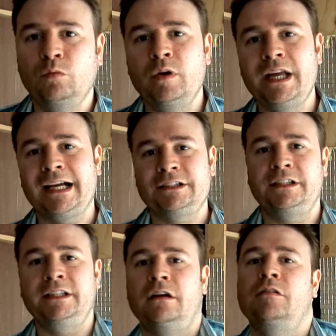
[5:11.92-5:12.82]
We
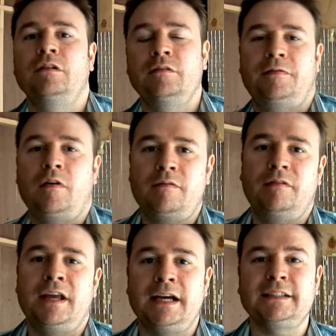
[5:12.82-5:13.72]
actually know that five
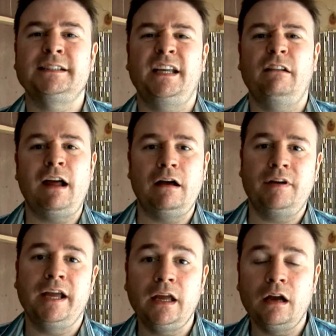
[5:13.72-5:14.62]
of the actors here
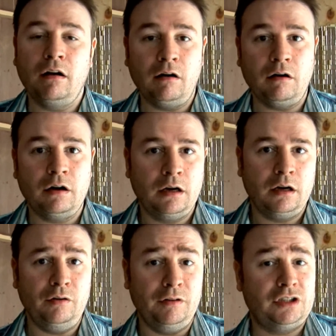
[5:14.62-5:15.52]
out of eight are
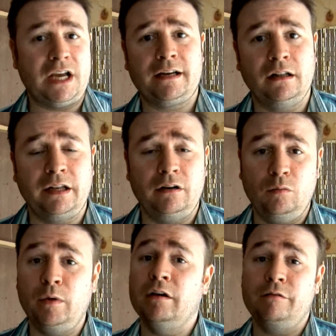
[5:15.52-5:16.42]
who the channel and
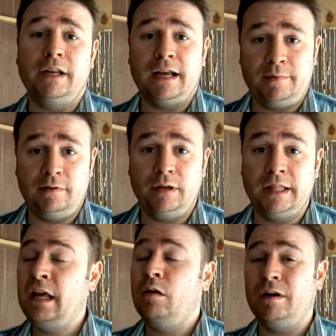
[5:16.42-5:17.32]
who we are really happy
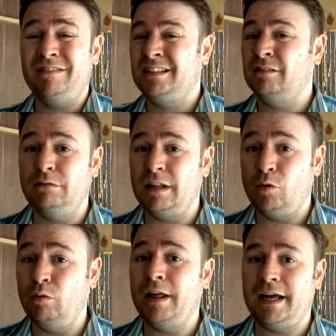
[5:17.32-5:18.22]
with. We haven't told
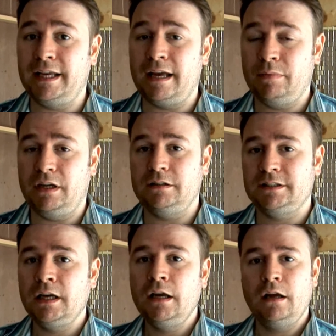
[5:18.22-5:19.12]
them all that yet
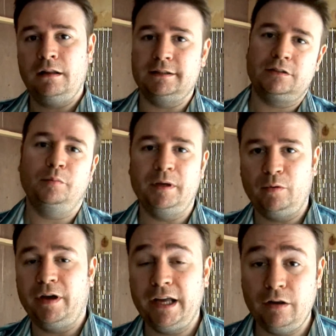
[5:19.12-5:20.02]
because there's still
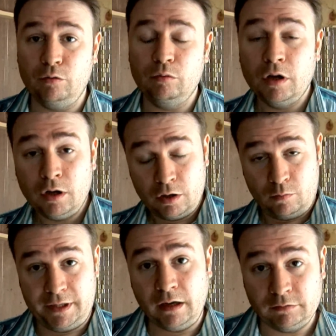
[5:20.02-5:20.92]
people here who
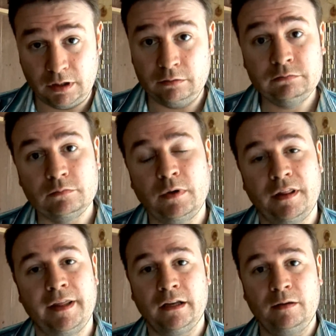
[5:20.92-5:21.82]
we don't know
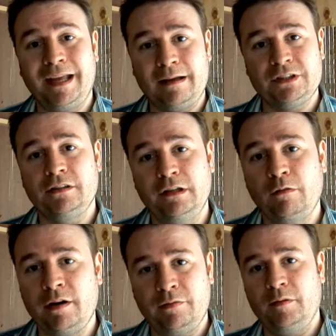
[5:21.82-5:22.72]
whether they're going to be absolutely
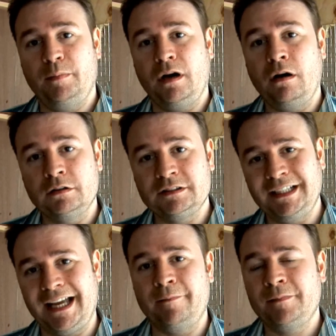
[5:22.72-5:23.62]
right for the part
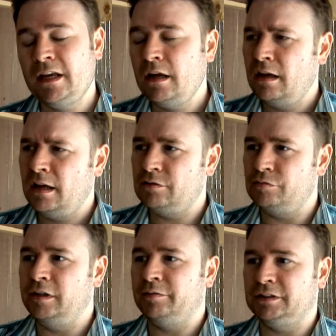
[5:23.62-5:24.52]
yet. It's
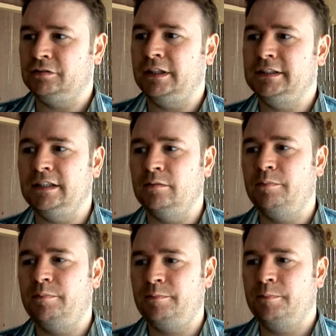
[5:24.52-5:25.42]
really frustrating.
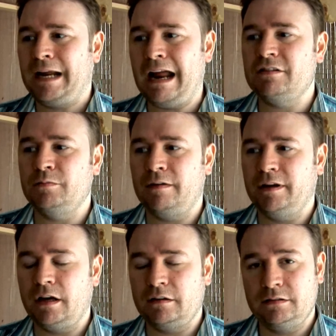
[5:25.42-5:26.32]
The characters were
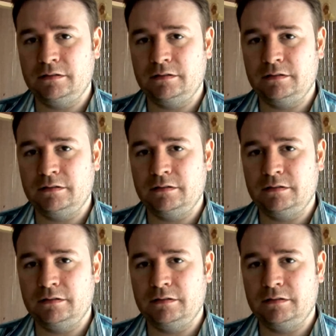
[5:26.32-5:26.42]
having